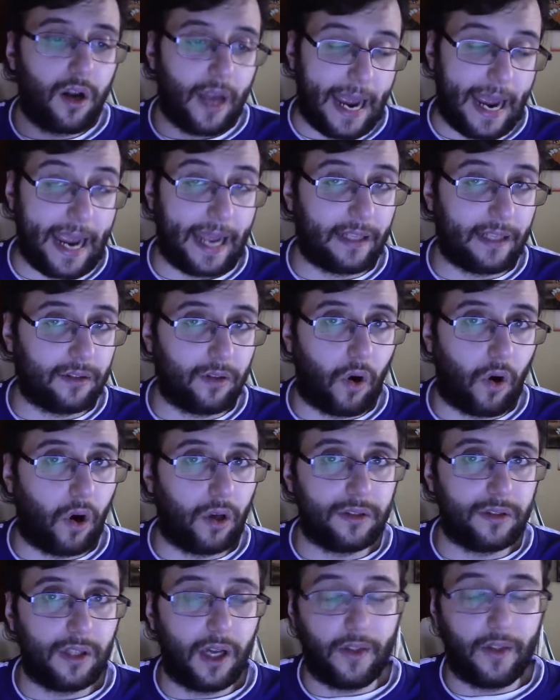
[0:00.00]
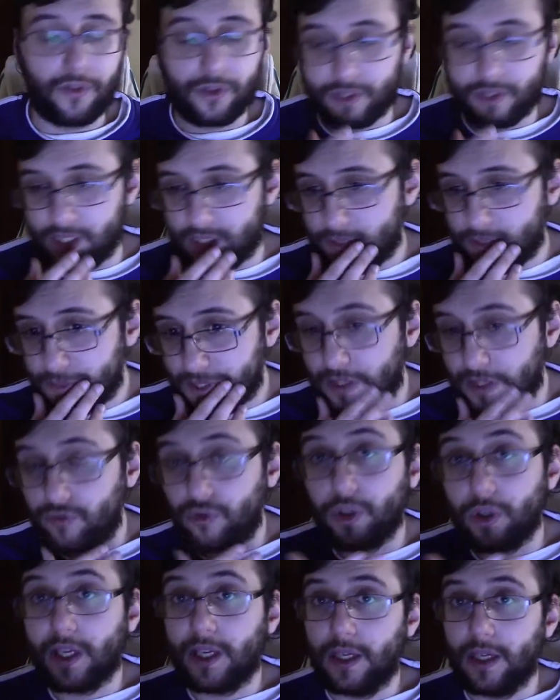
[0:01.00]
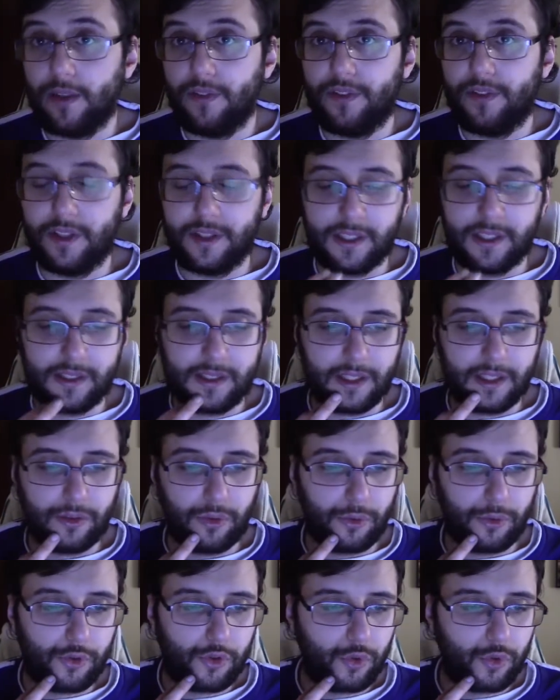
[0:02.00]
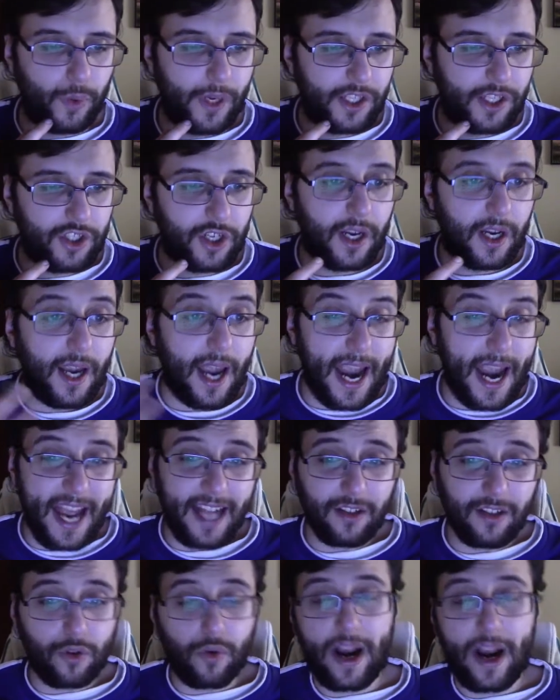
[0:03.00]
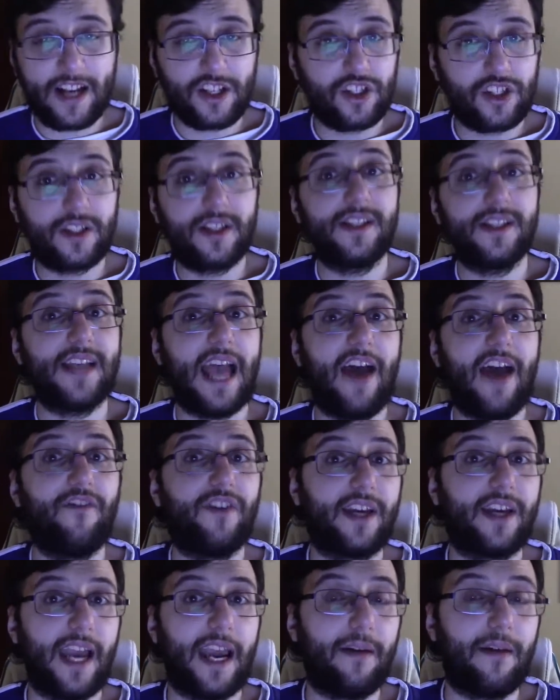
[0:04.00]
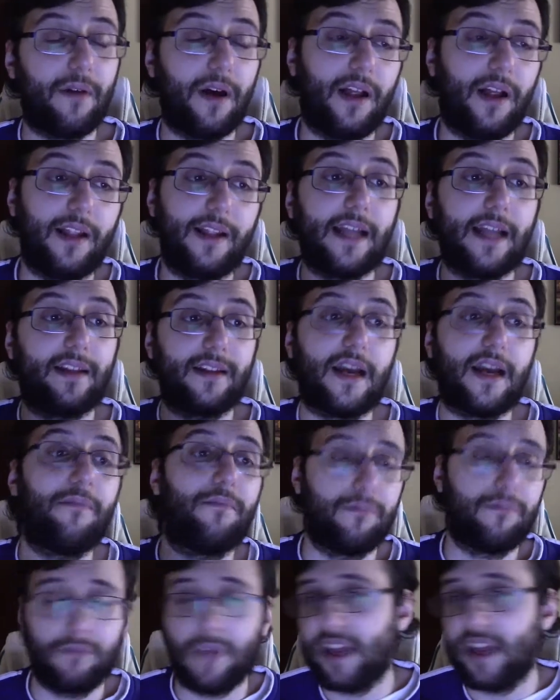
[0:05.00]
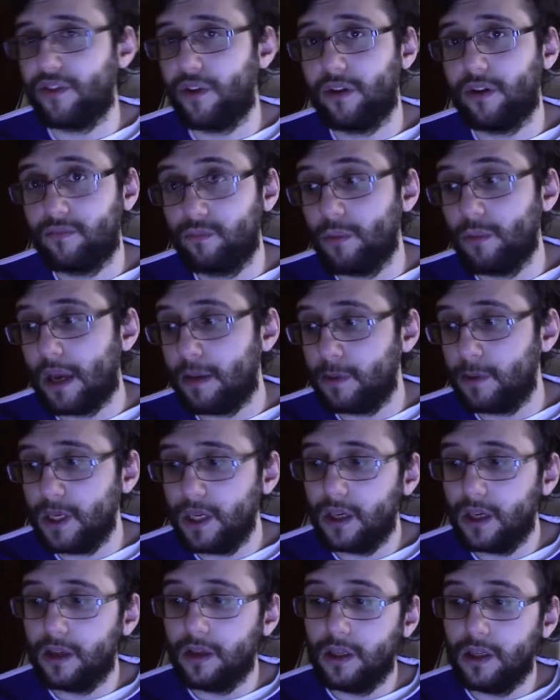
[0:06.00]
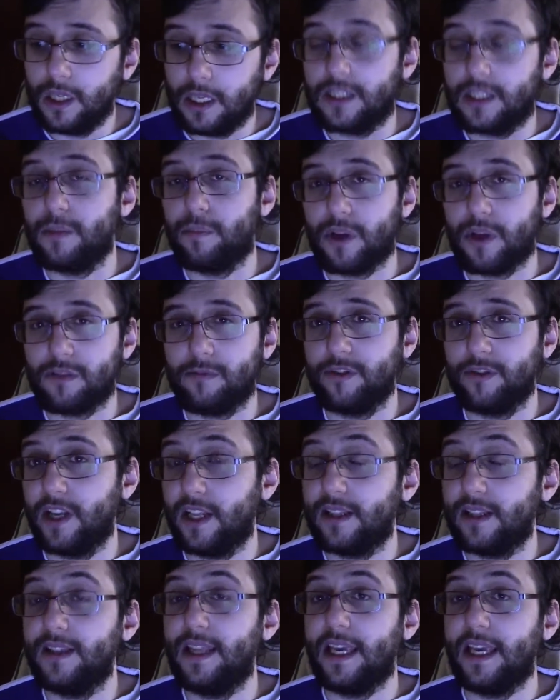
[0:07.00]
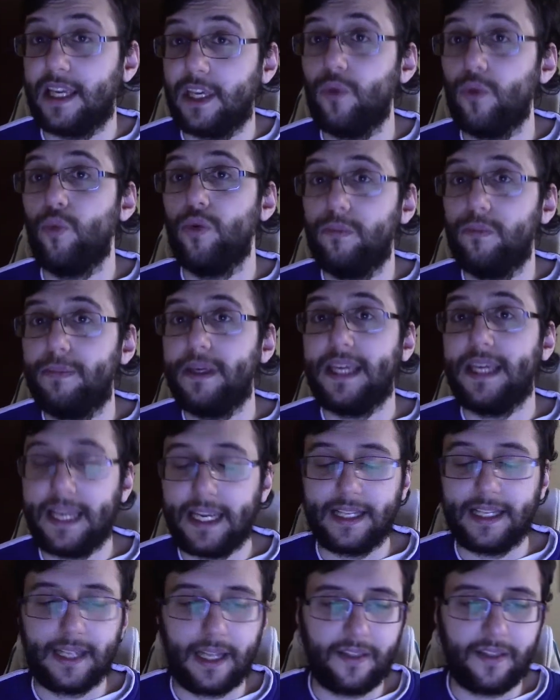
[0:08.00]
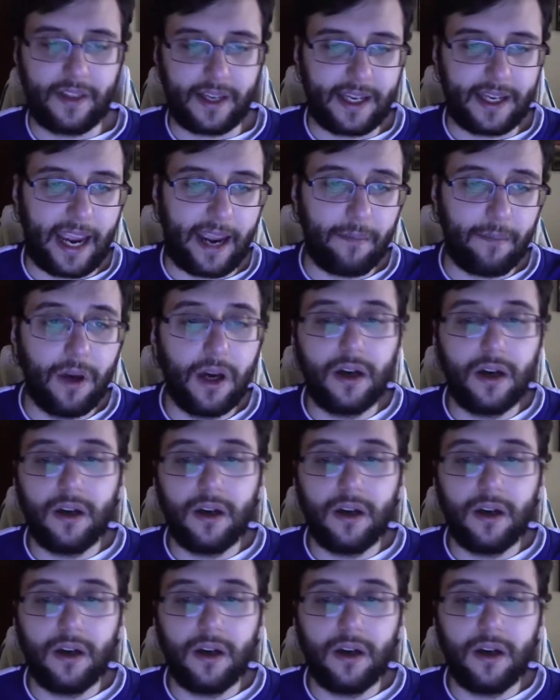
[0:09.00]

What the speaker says: and on other systems, including the Nintendo Switch. And Crash does have a game, and at the time I thought maybe it's a possibility that he will be in the game.